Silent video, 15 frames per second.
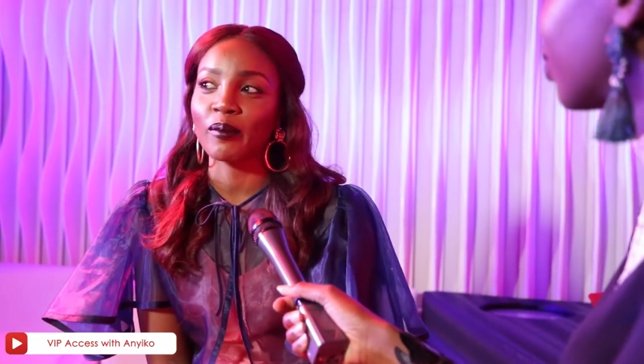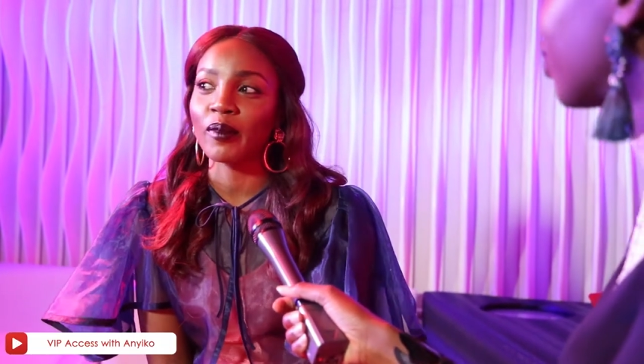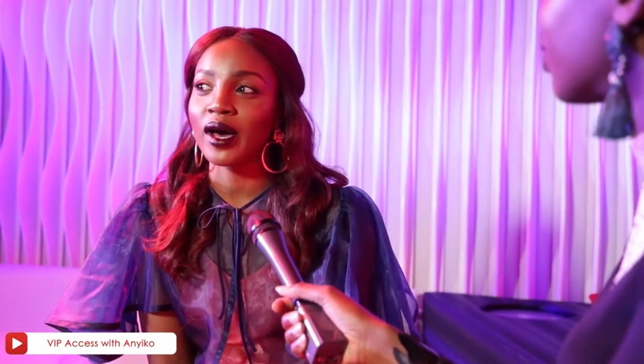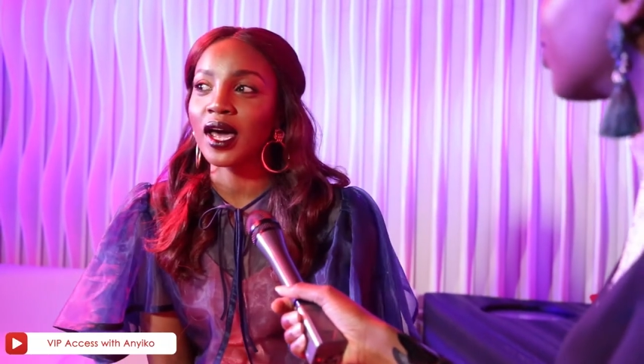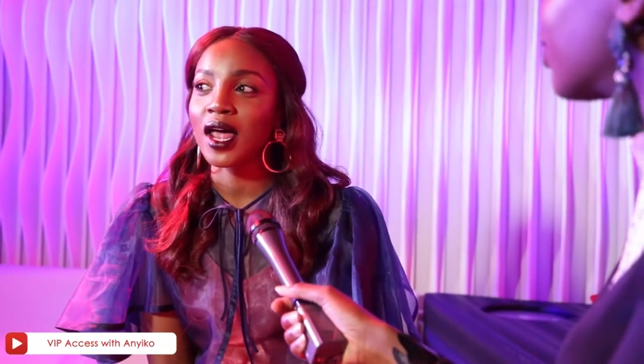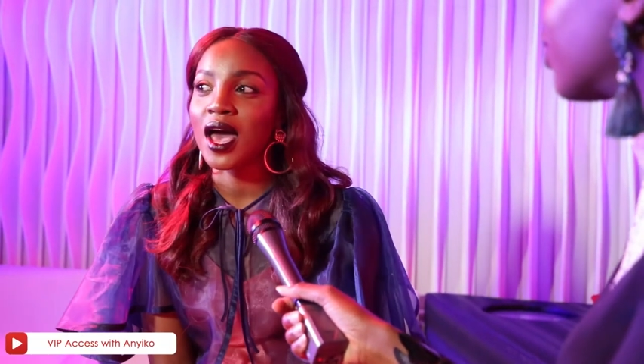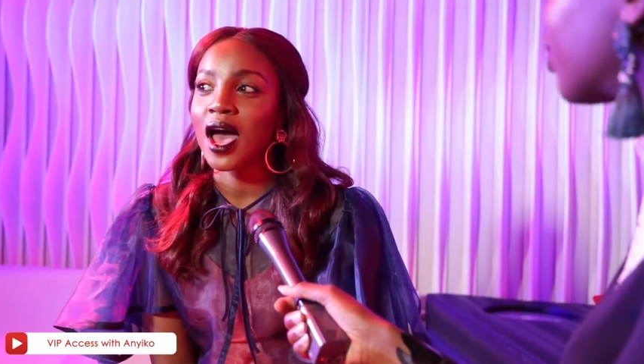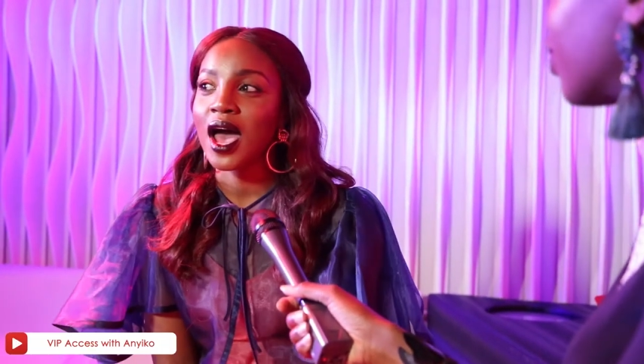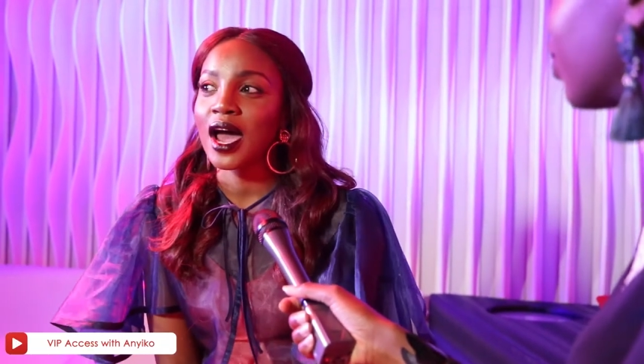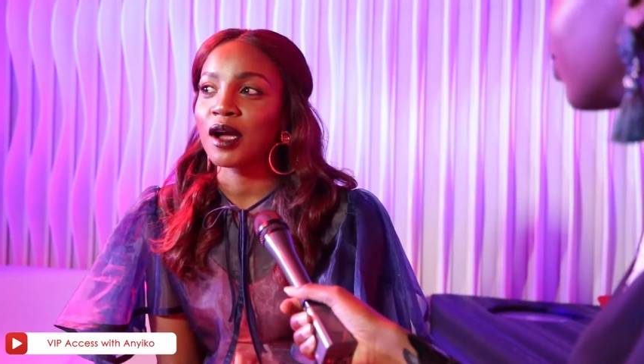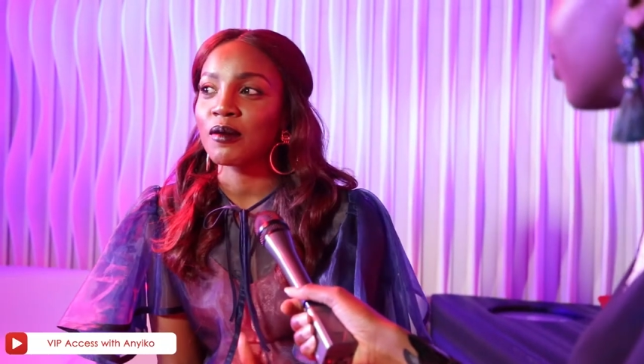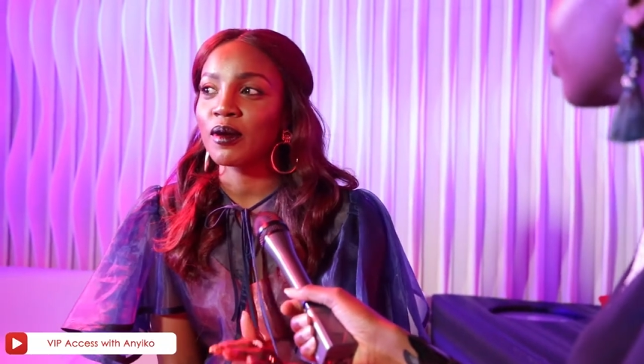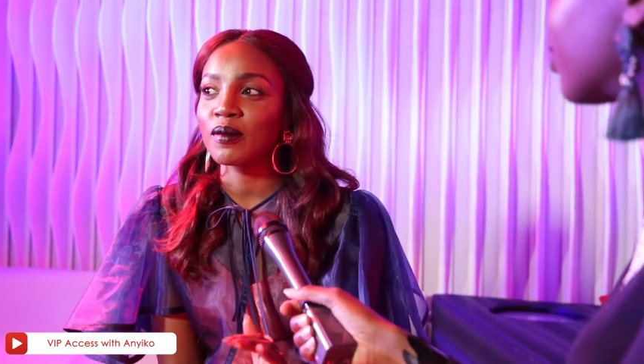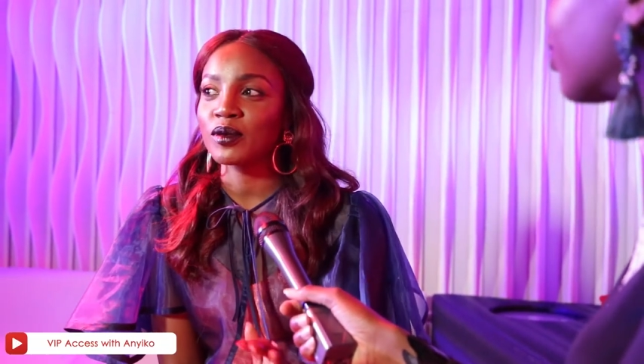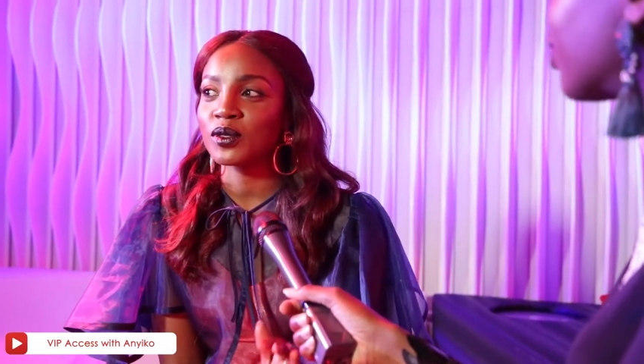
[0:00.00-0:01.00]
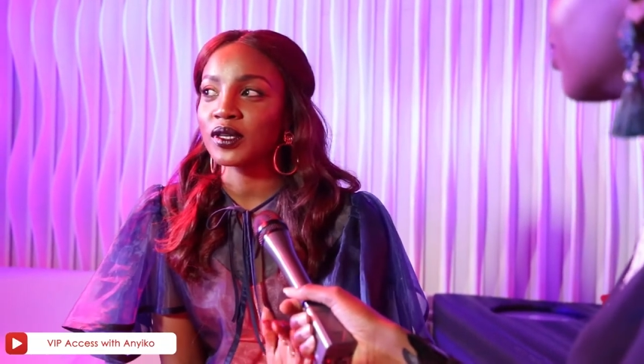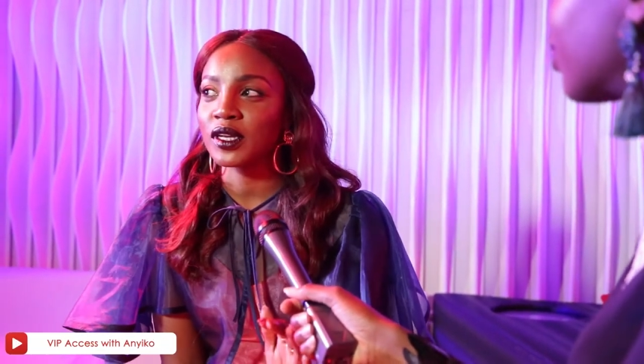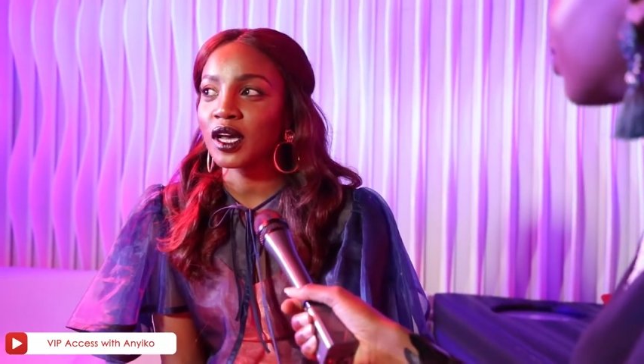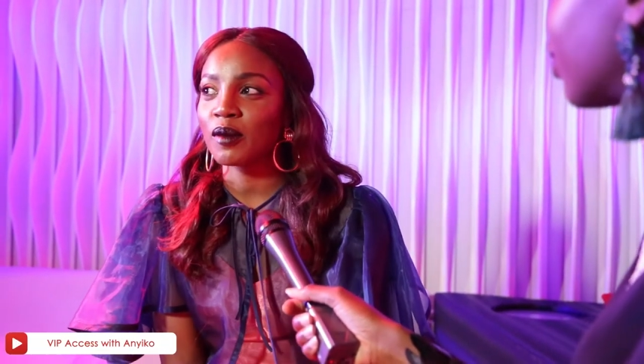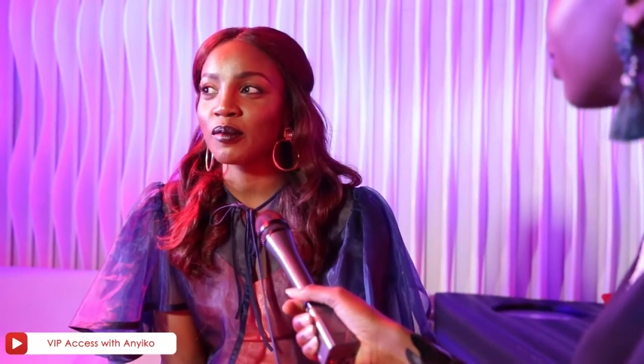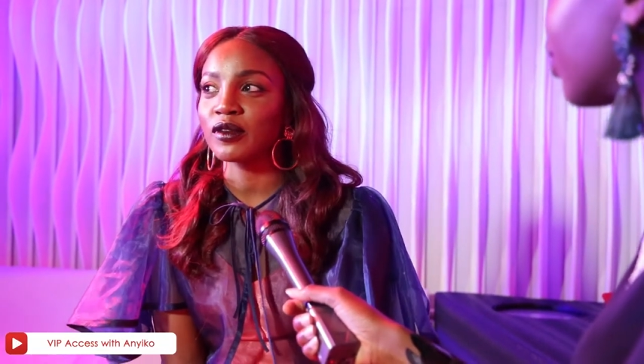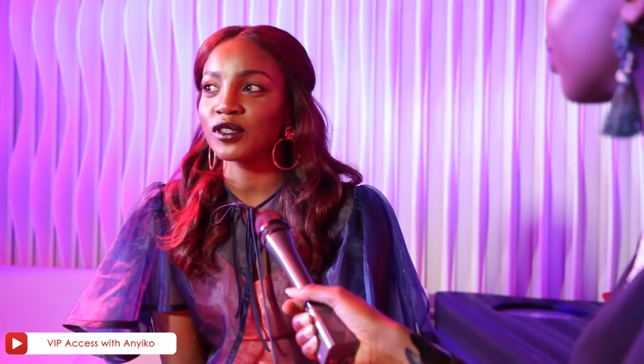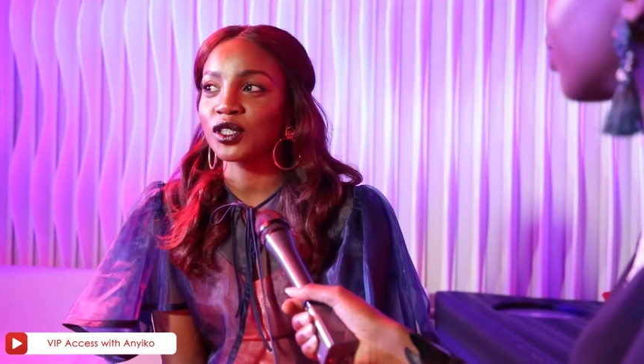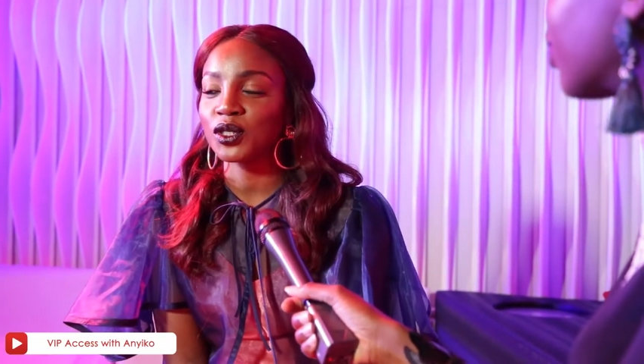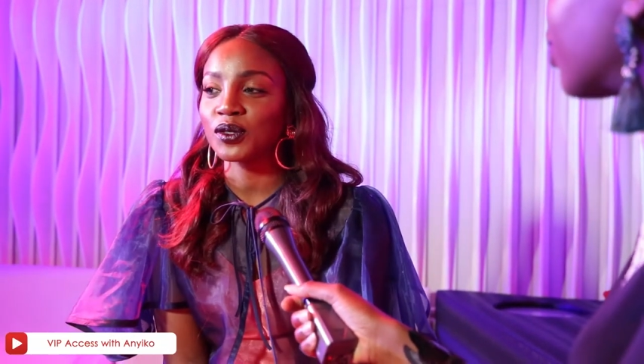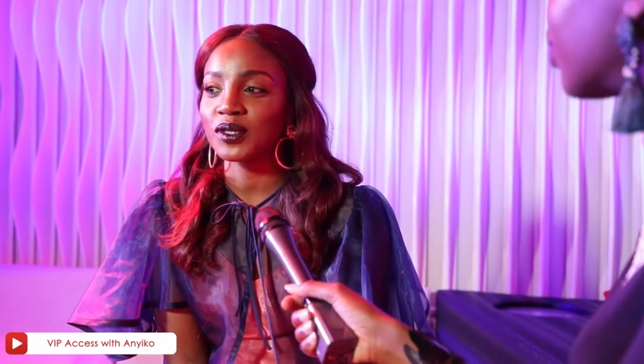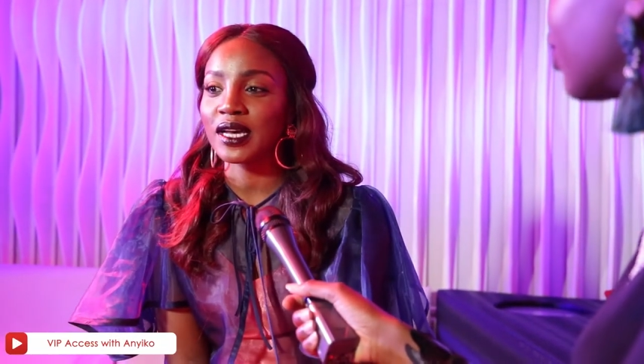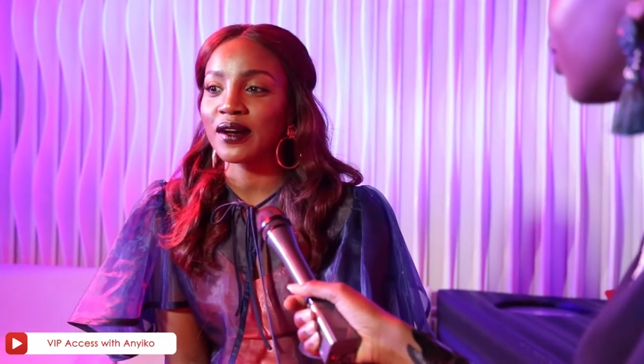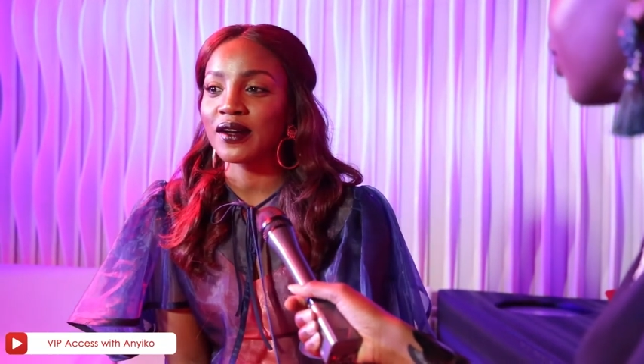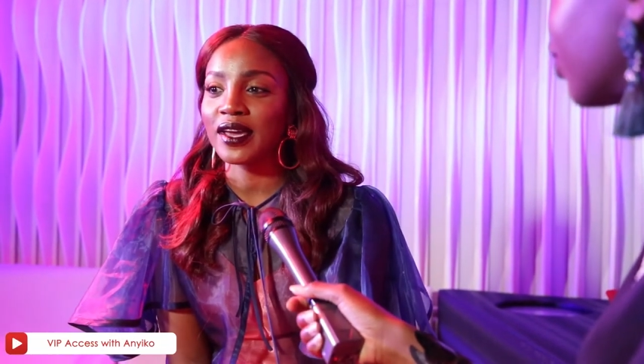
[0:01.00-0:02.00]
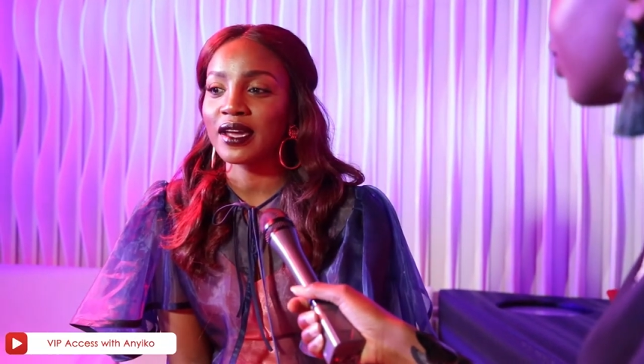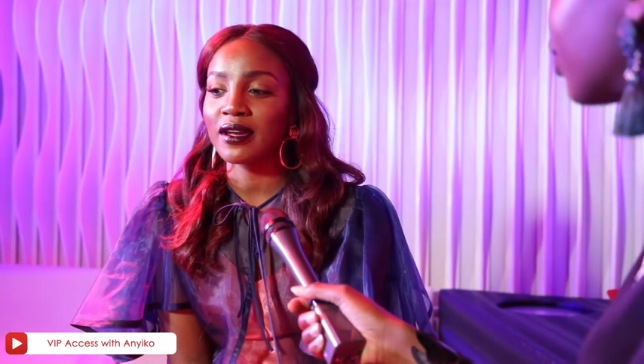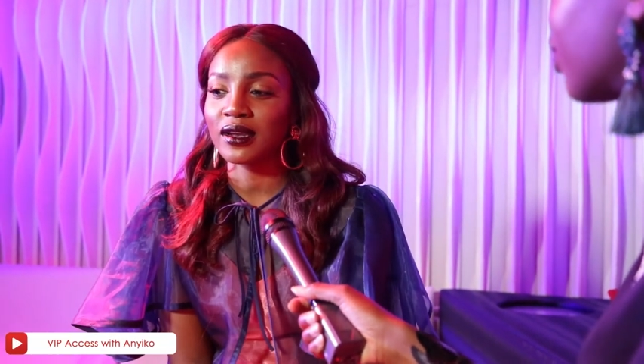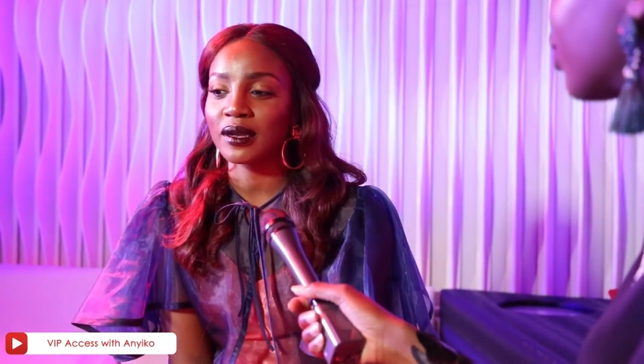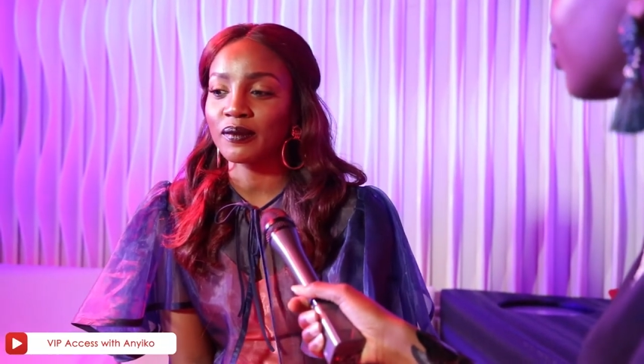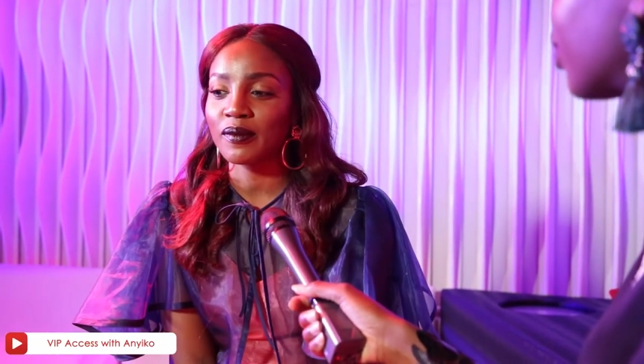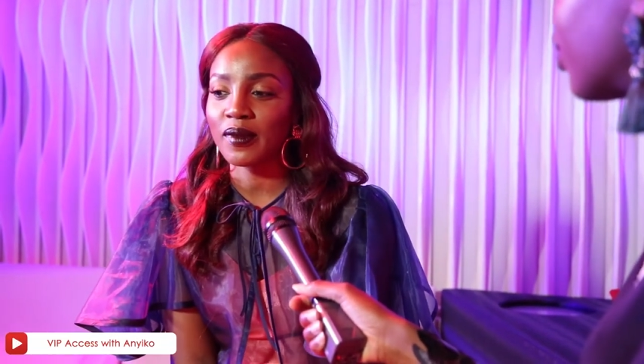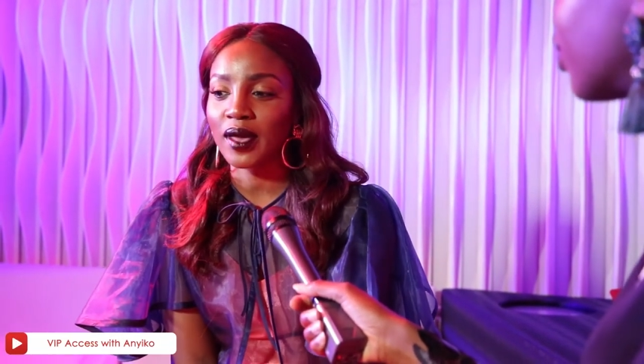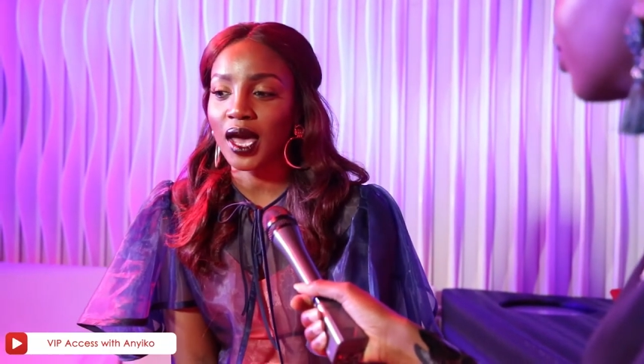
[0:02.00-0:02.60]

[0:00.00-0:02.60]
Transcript: But I remember doing a couple of shows out here